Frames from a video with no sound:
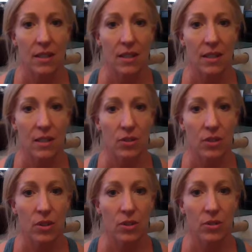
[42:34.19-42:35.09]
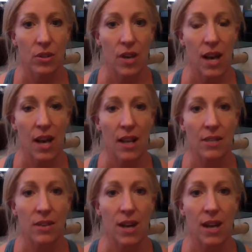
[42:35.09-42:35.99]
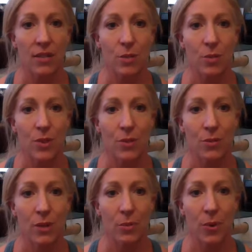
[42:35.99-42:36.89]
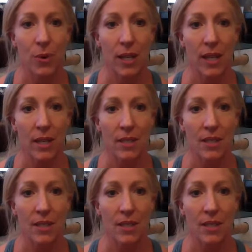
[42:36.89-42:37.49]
You can close your eyes or eyes open to one point.